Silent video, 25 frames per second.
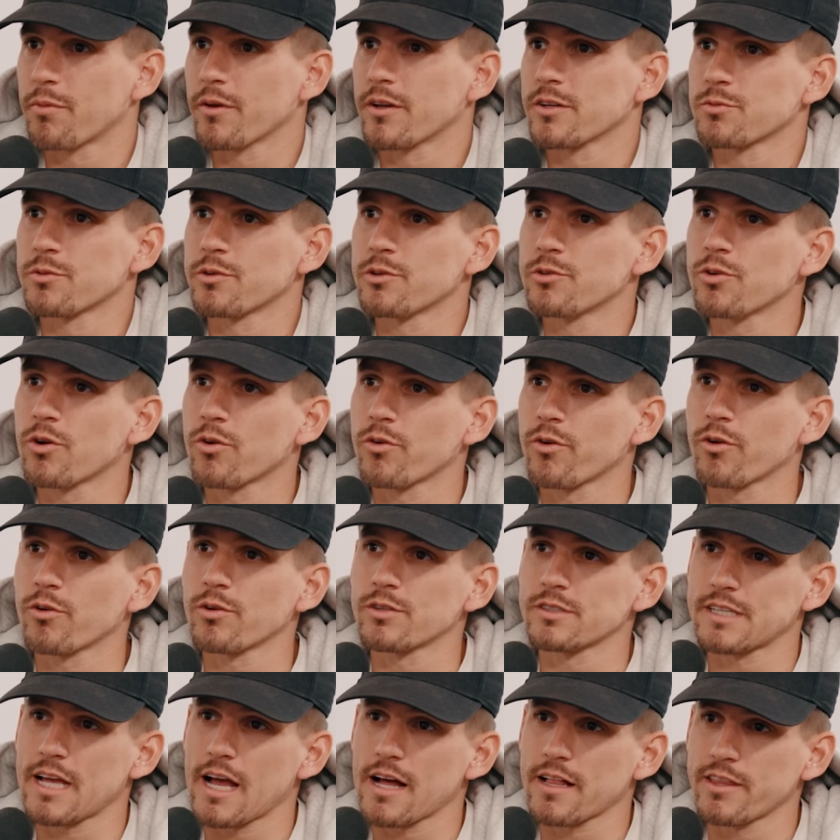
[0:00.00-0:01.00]
Because when you don't know
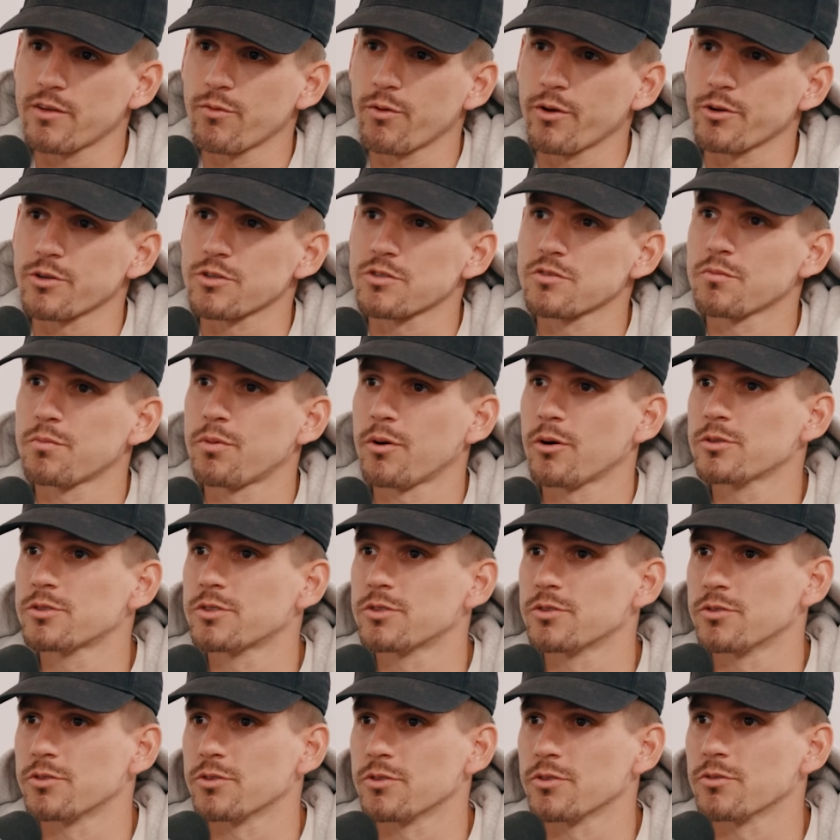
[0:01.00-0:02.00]
exactly what you're
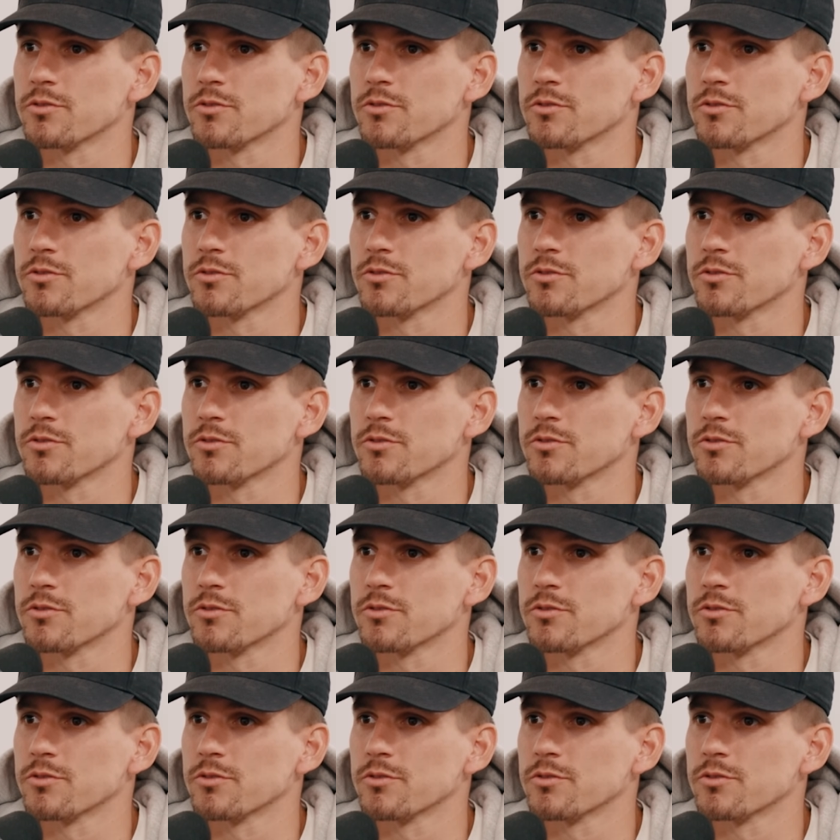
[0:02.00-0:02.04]
supposed to do,